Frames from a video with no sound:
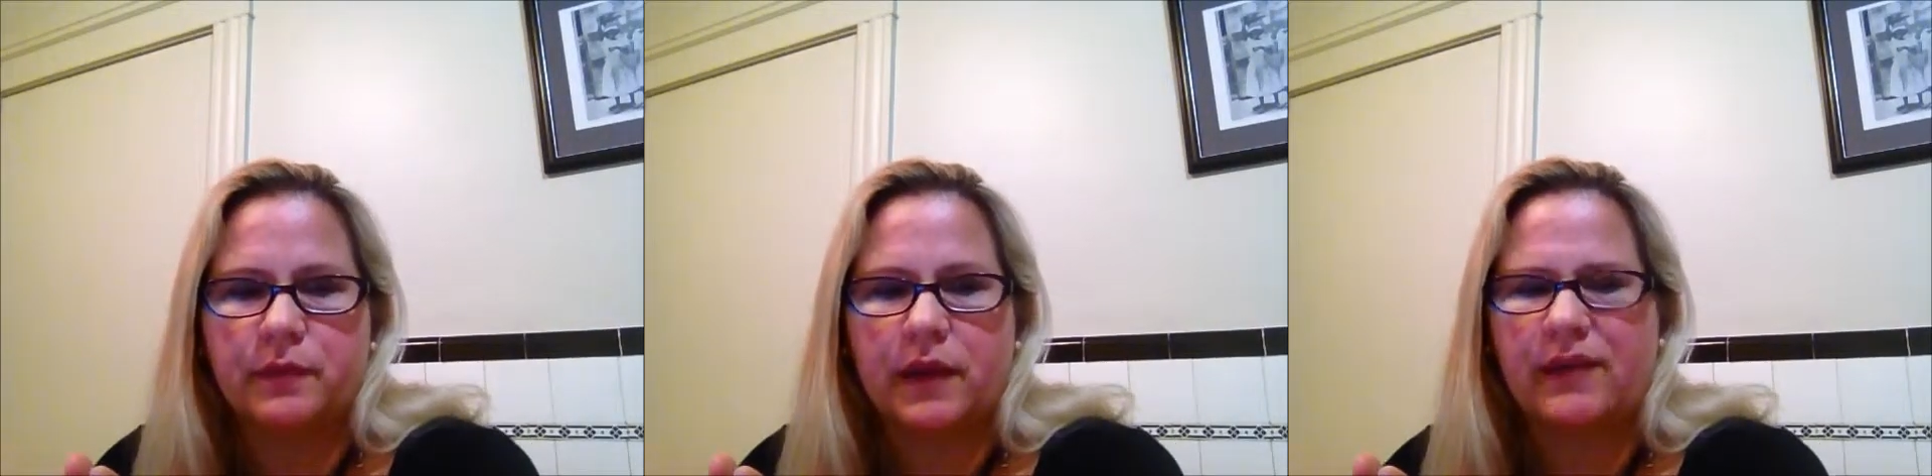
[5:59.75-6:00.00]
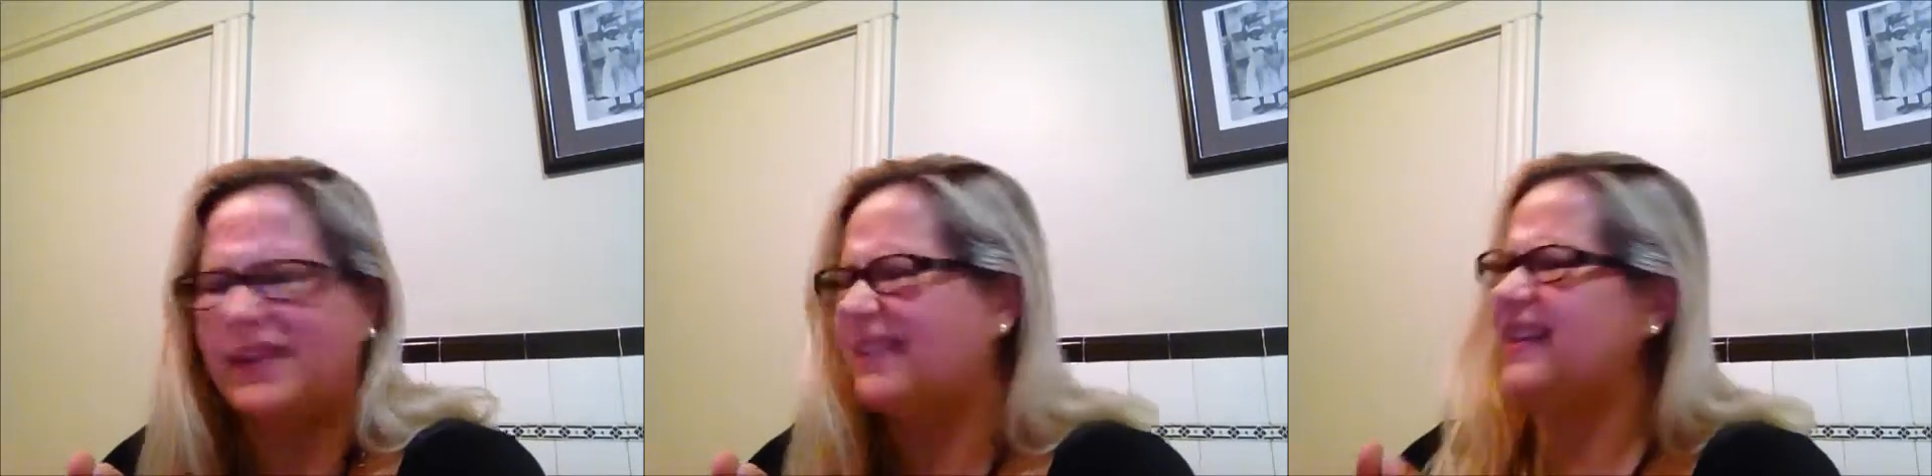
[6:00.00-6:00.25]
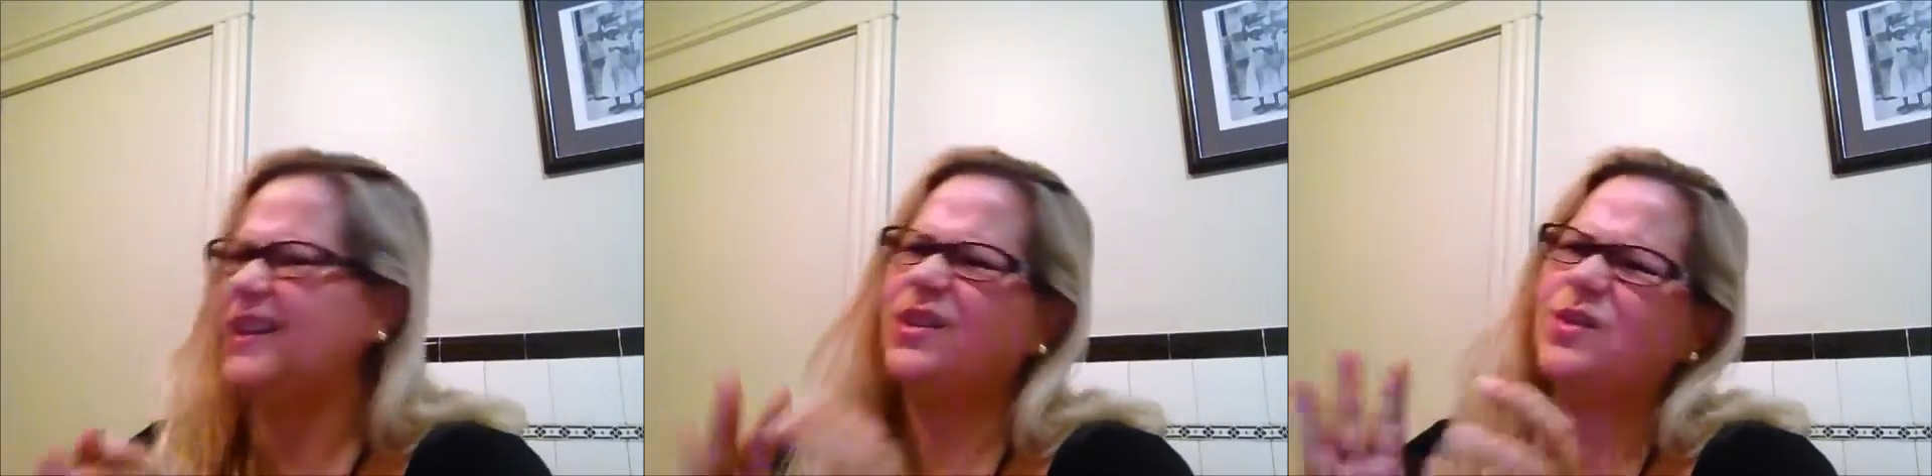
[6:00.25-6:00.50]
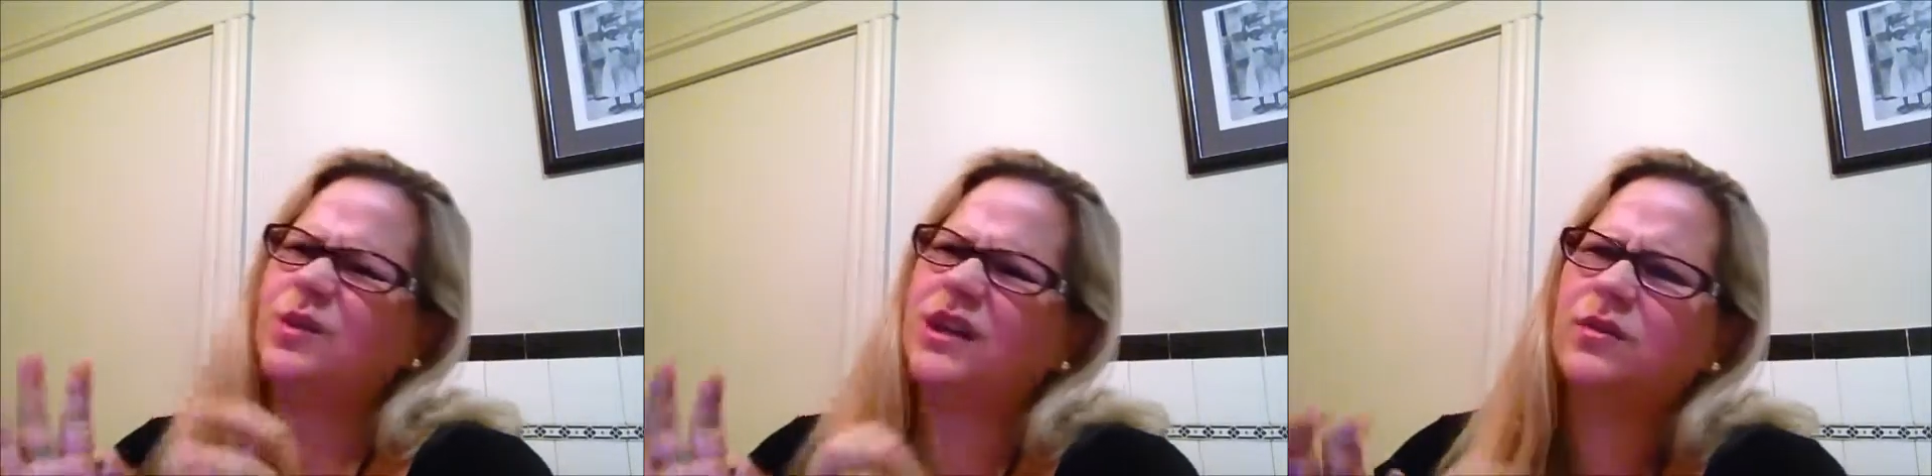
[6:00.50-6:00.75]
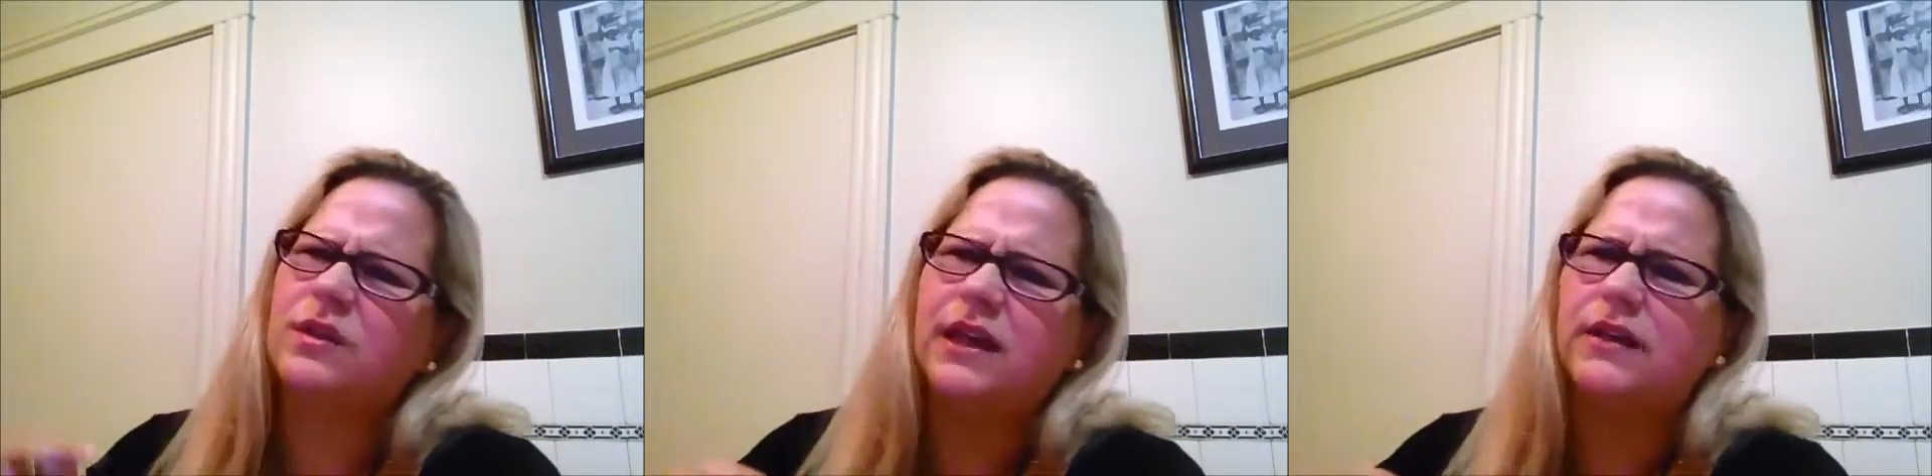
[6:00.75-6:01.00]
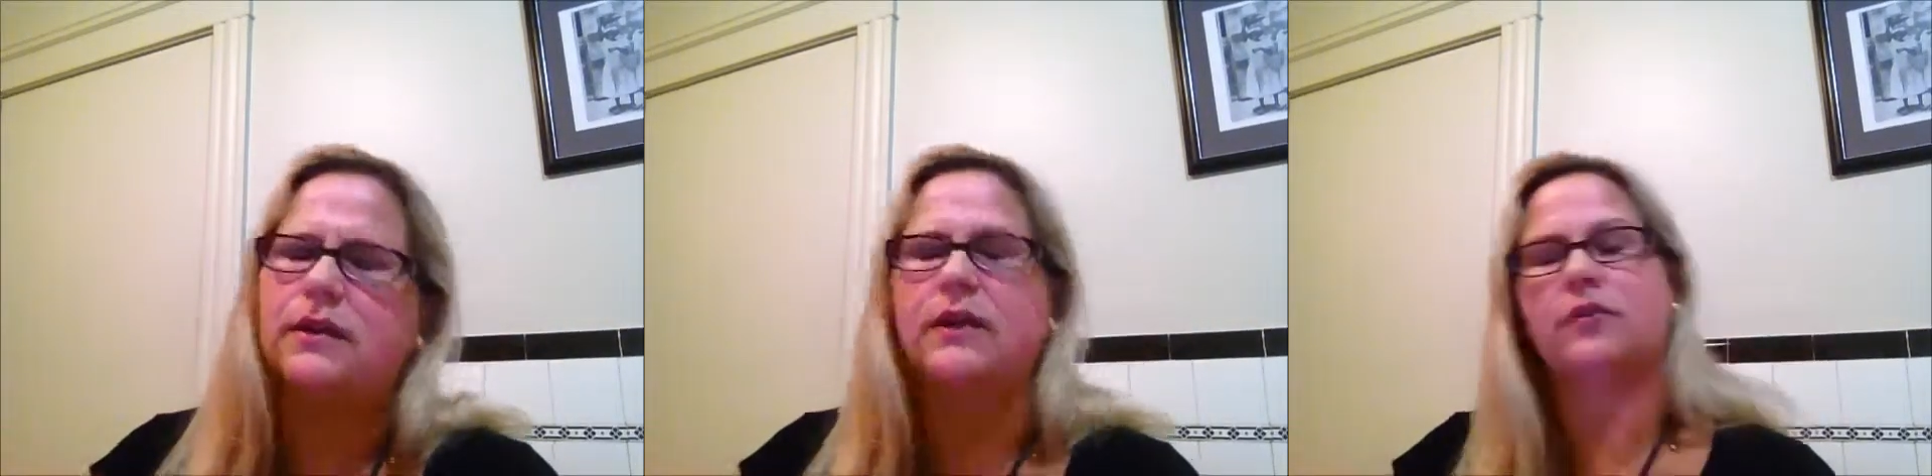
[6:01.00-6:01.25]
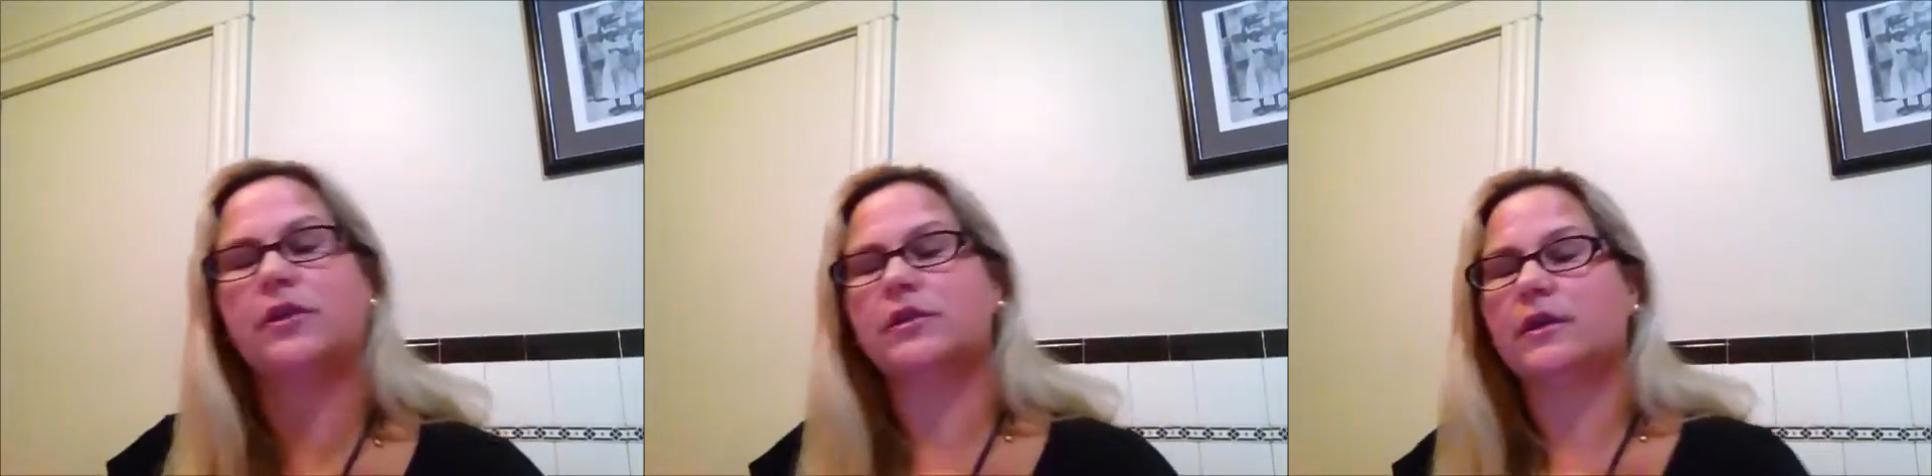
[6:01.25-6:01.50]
and they think, ew, I don't like licorice,